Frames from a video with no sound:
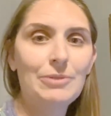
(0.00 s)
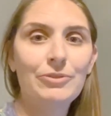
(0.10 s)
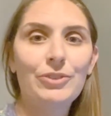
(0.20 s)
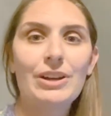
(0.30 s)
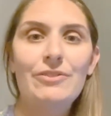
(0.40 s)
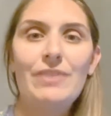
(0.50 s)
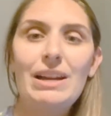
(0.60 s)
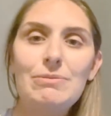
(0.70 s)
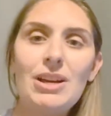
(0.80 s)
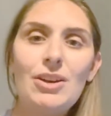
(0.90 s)
For if
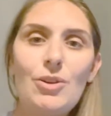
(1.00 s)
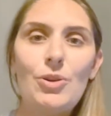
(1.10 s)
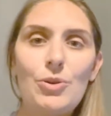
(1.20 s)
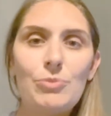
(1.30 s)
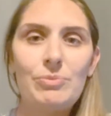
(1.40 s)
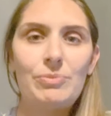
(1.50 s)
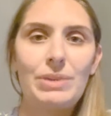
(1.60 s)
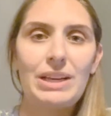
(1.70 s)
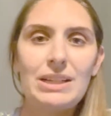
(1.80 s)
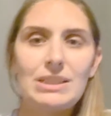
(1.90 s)
I'm not home, my
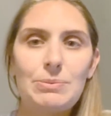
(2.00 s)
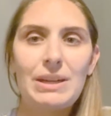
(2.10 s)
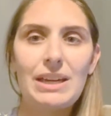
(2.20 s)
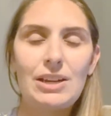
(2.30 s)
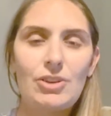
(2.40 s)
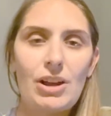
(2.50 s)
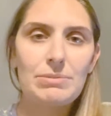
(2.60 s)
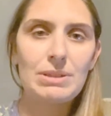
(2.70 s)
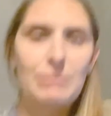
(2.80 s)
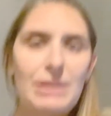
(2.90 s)
husband can grab
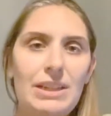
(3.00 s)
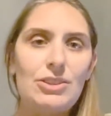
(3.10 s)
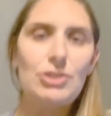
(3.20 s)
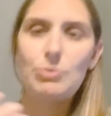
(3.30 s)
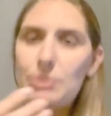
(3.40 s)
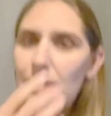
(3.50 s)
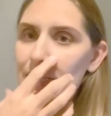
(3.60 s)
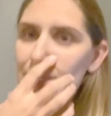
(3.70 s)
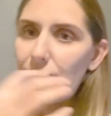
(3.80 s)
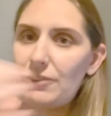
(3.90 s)
something super
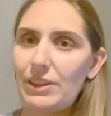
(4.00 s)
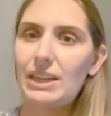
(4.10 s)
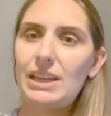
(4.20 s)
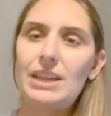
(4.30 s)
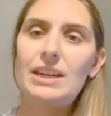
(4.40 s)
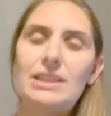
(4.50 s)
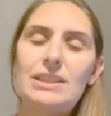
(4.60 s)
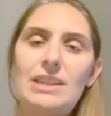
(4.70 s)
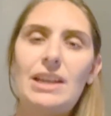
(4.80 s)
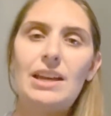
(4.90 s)
easy for the kids,